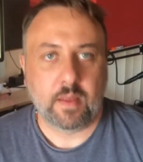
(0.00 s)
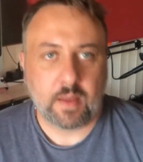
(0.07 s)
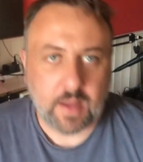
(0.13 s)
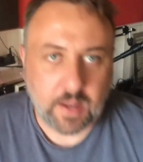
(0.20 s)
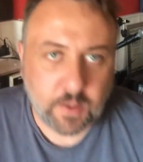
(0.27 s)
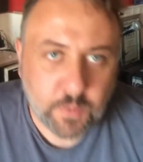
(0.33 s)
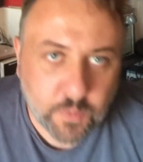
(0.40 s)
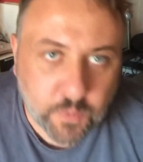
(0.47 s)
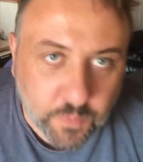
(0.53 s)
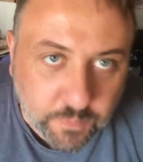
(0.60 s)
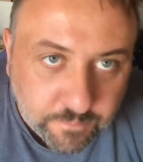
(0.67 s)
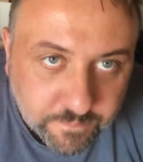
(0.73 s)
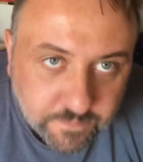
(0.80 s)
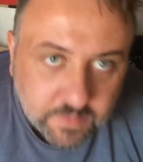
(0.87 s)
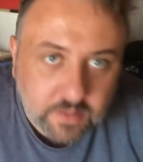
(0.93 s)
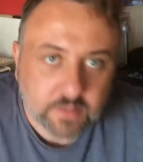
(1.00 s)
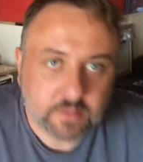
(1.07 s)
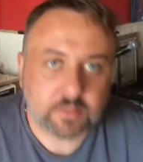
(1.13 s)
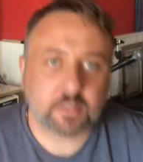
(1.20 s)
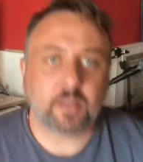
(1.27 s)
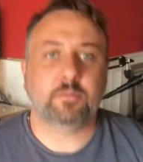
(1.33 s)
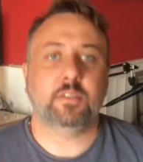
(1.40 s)
Hello.
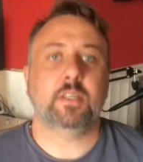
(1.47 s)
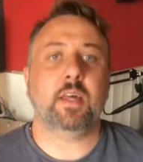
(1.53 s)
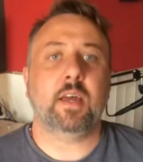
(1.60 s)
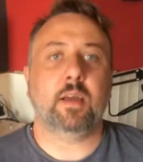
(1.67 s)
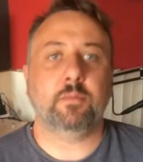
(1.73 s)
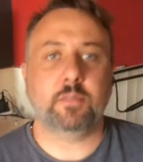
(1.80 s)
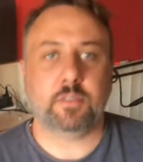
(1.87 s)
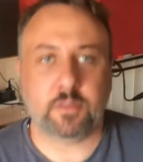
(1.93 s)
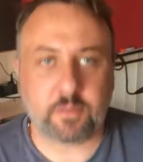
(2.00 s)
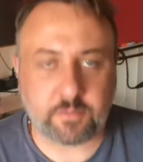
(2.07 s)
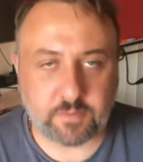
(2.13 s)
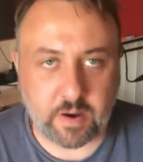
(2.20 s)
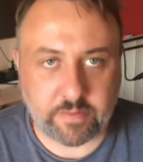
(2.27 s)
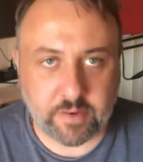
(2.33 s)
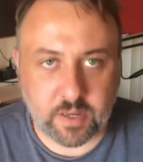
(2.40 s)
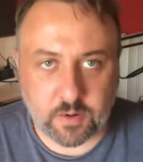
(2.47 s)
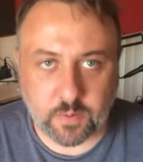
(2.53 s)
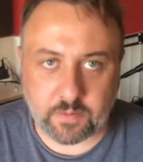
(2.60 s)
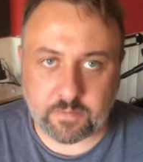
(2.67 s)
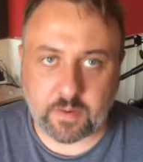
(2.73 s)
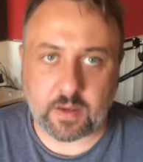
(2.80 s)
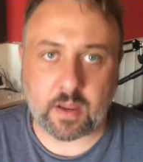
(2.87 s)
So today I'm going to do a very quick
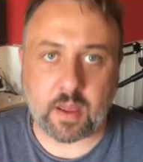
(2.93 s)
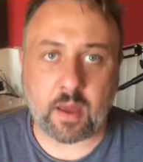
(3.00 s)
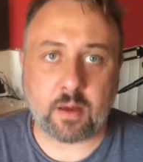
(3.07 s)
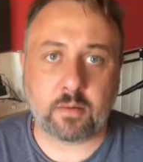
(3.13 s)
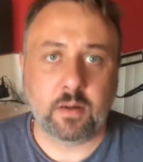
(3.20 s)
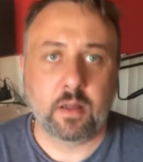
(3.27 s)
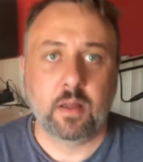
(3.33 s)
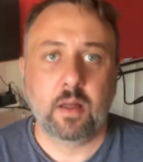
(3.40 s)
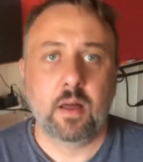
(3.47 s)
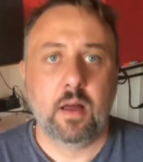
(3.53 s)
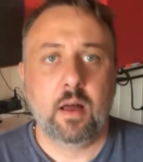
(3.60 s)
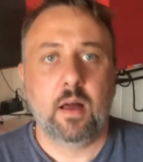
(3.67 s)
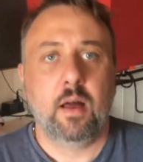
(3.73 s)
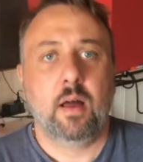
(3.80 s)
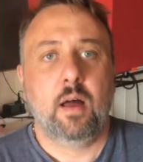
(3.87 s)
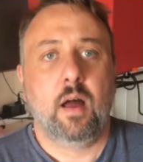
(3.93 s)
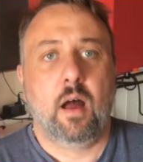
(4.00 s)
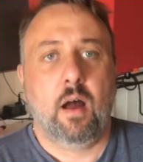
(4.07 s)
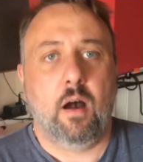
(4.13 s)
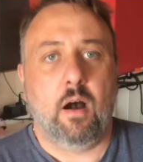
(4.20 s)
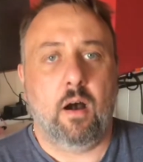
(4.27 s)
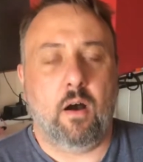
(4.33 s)
video
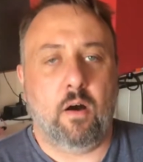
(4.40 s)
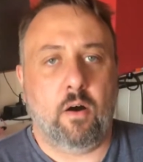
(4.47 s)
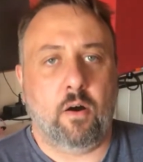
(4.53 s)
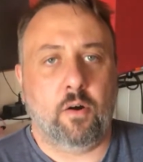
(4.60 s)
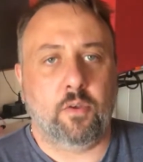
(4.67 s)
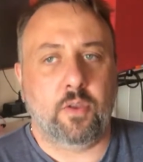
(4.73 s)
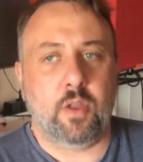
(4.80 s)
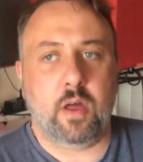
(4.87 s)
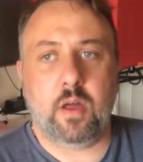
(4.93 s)
on